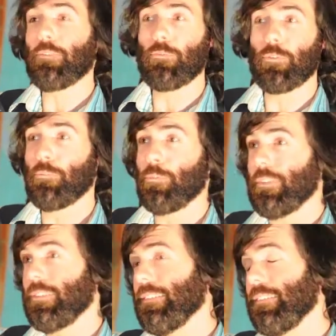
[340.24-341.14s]
the room with
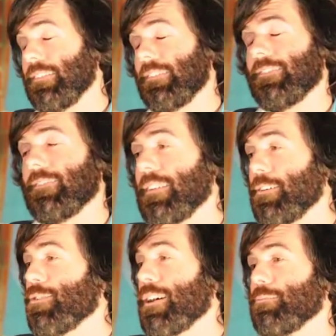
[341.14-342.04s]
this
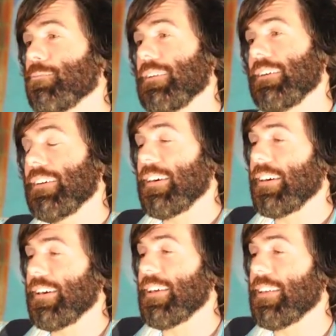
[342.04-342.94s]
incredibly
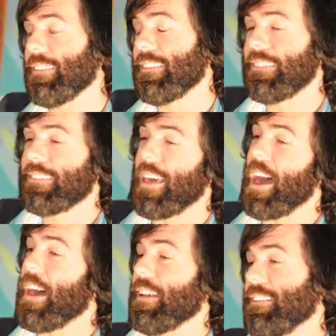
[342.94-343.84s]

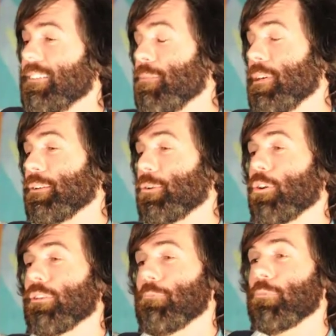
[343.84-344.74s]
sad,
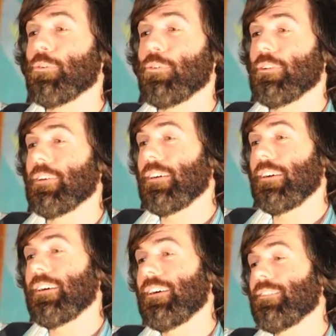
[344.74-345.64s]
melancholy mood.
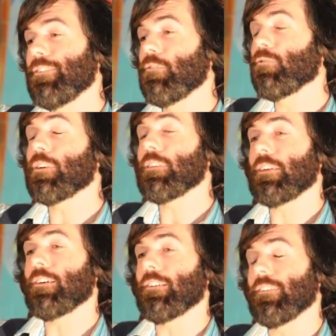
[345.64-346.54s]
So you've really
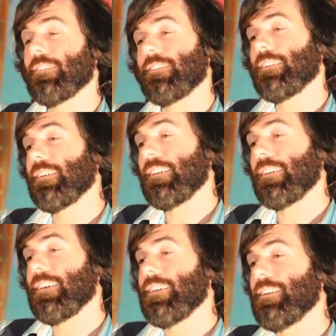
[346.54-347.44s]
got to,
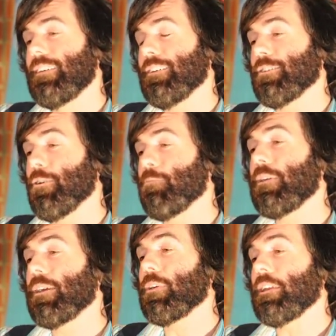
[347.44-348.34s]

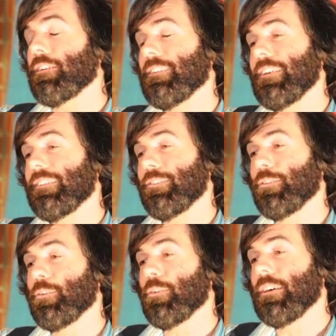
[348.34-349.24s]
pick when you're going to listen
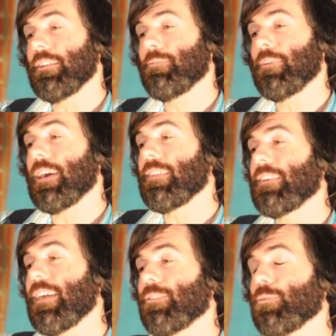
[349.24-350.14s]
to it. But I think that's